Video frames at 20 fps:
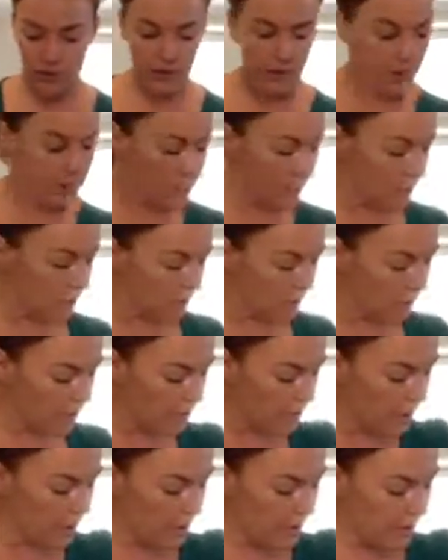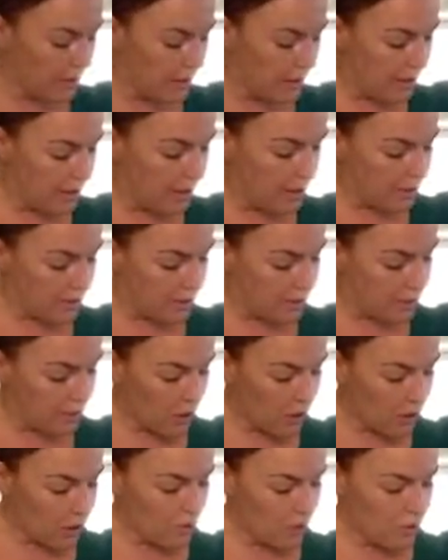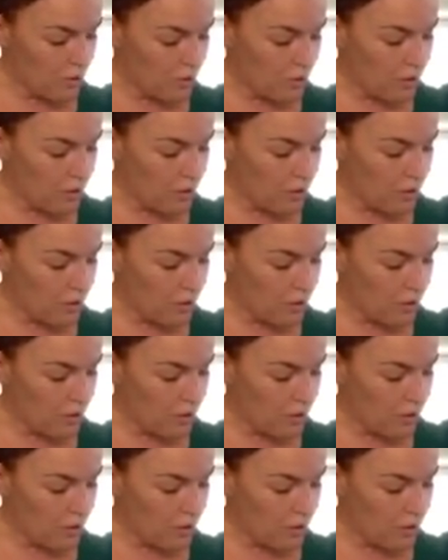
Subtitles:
So this was my shoe